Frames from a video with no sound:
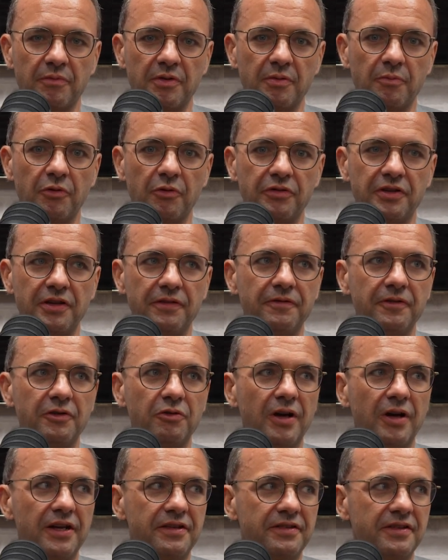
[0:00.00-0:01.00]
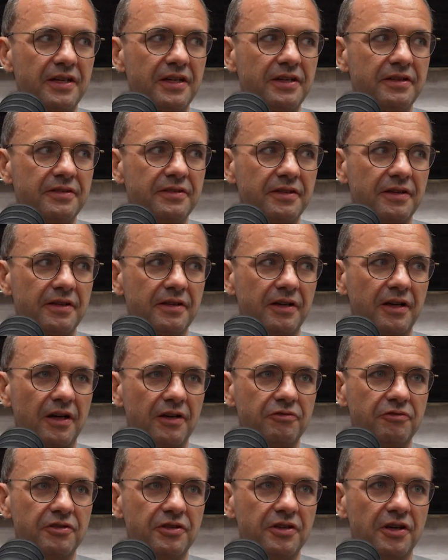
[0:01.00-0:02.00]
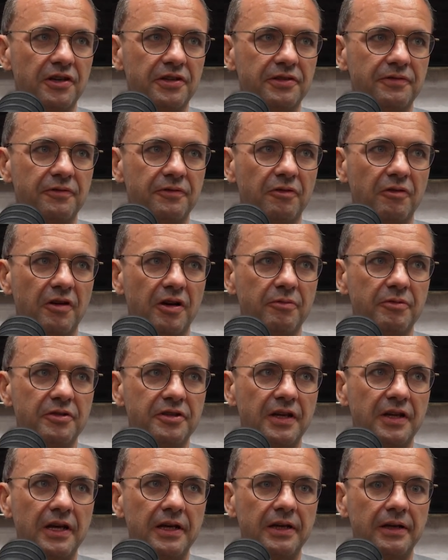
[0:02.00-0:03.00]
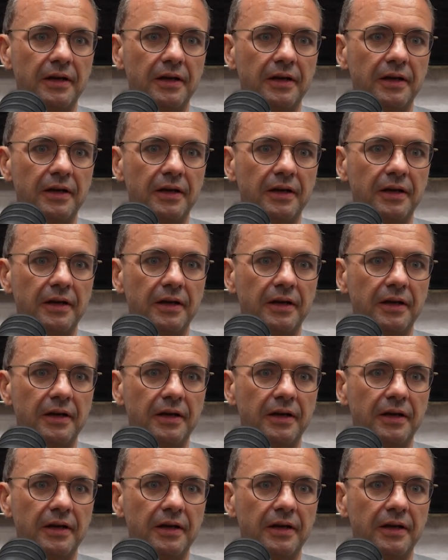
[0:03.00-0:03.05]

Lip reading: more difficult essays that countries ask for, I would say.